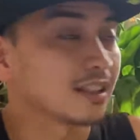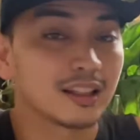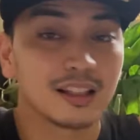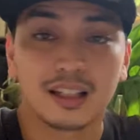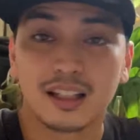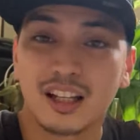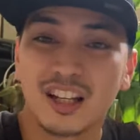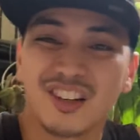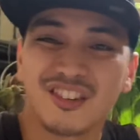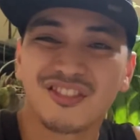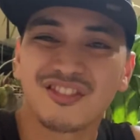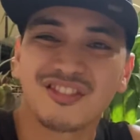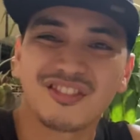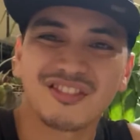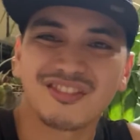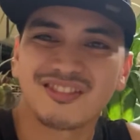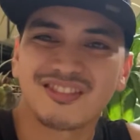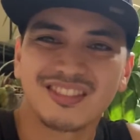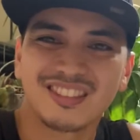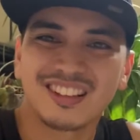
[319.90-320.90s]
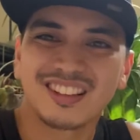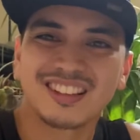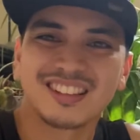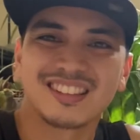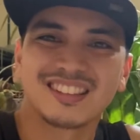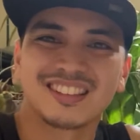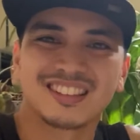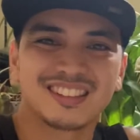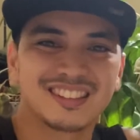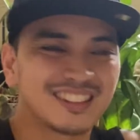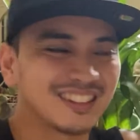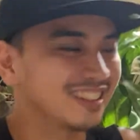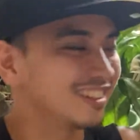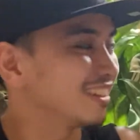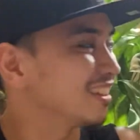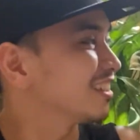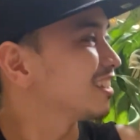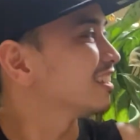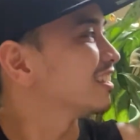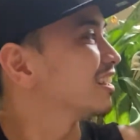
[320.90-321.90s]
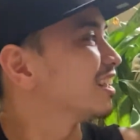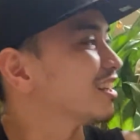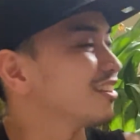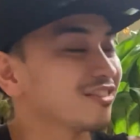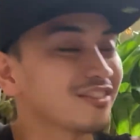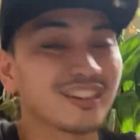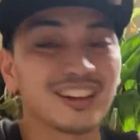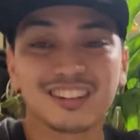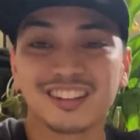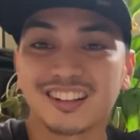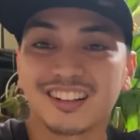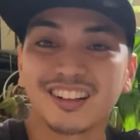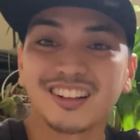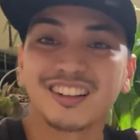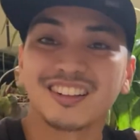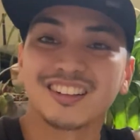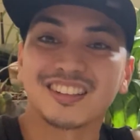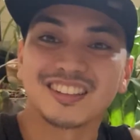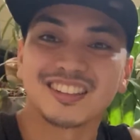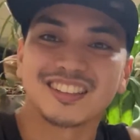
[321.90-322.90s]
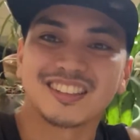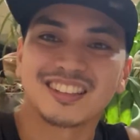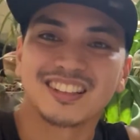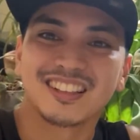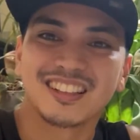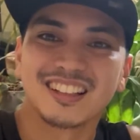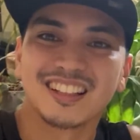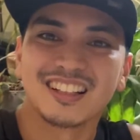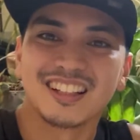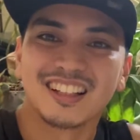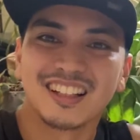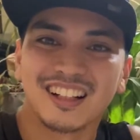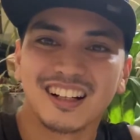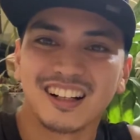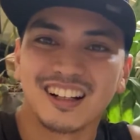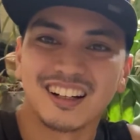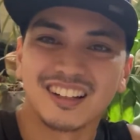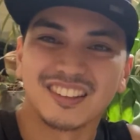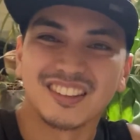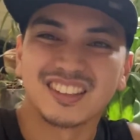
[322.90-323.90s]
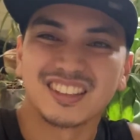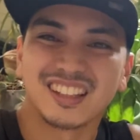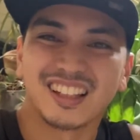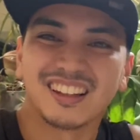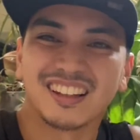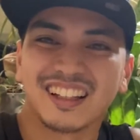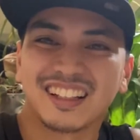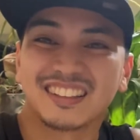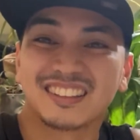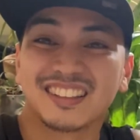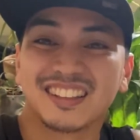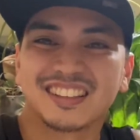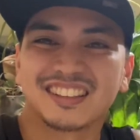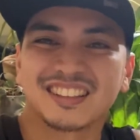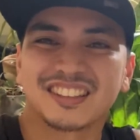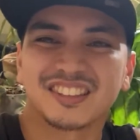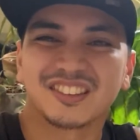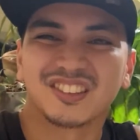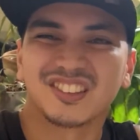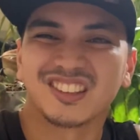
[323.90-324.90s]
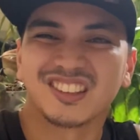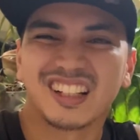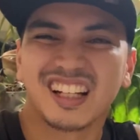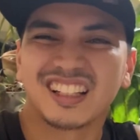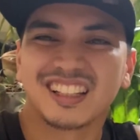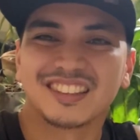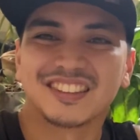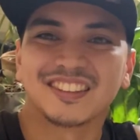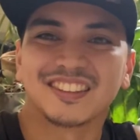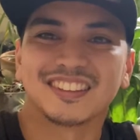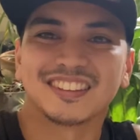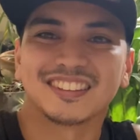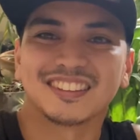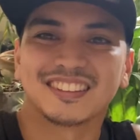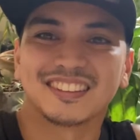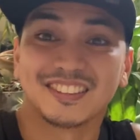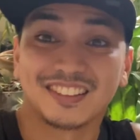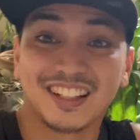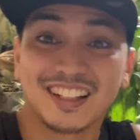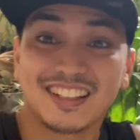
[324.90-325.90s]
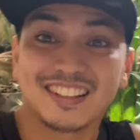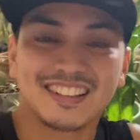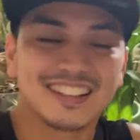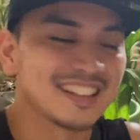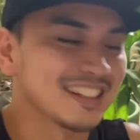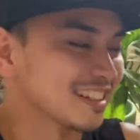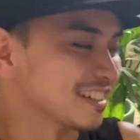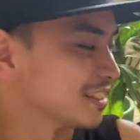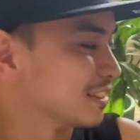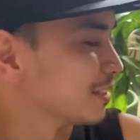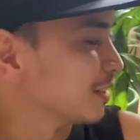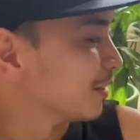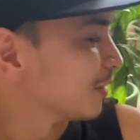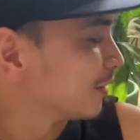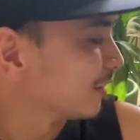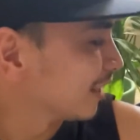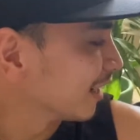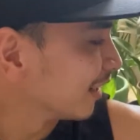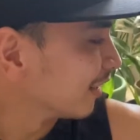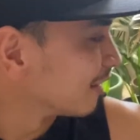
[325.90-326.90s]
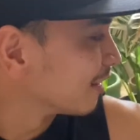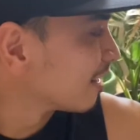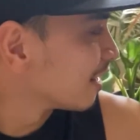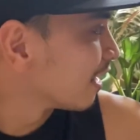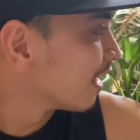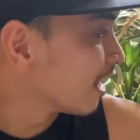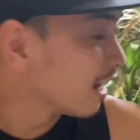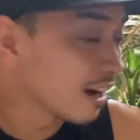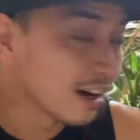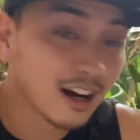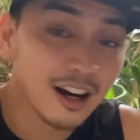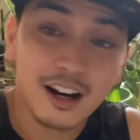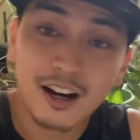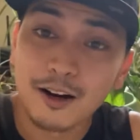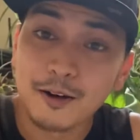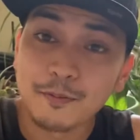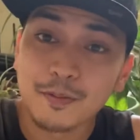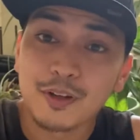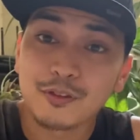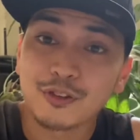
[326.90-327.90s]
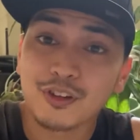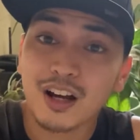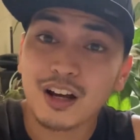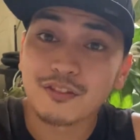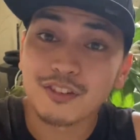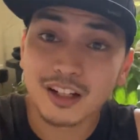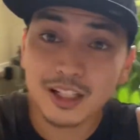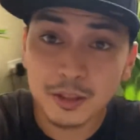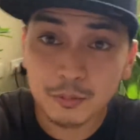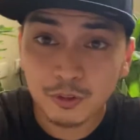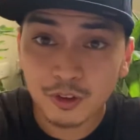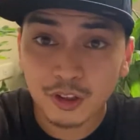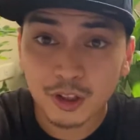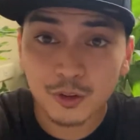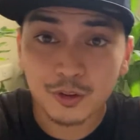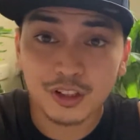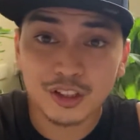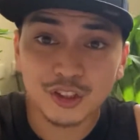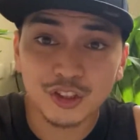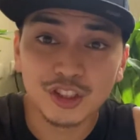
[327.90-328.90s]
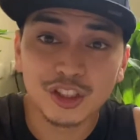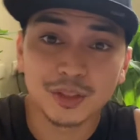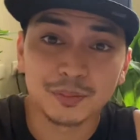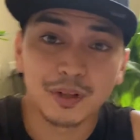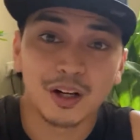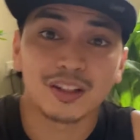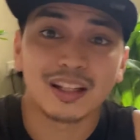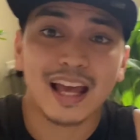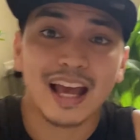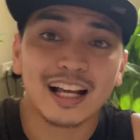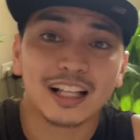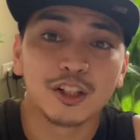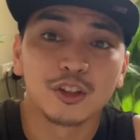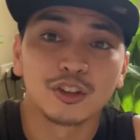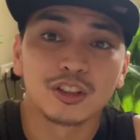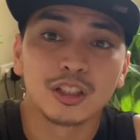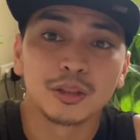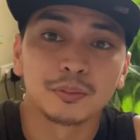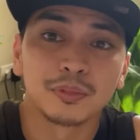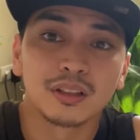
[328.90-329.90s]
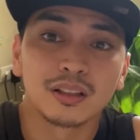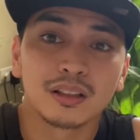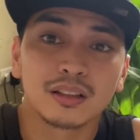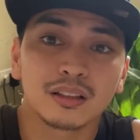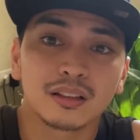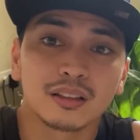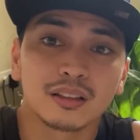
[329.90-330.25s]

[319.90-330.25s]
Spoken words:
if is if nothing clogs their skin, like dust or any dirt. Okay, so there. If you have any more questions about Aglaonema,